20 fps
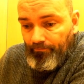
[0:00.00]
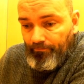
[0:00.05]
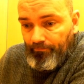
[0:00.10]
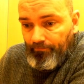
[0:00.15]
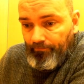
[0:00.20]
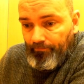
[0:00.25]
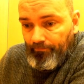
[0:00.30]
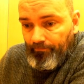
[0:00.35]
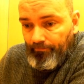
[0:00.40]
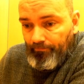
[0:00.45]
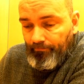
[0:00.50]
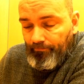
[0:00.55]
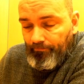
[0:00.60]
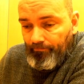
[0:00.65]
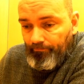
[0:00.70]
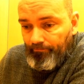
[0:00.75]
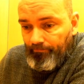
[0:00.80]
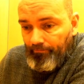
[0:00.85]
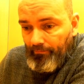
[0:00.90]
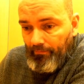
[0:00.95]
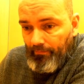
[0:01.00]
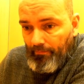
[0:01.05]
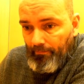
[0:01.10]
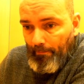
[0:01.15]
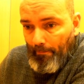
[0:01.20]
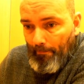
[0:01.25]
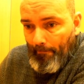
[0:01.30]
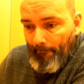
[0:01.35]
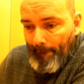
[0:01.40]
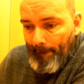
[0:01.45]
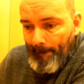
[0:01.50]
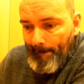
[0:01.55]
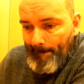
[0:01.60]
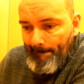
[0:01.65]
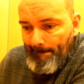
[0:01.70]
(no one is talking)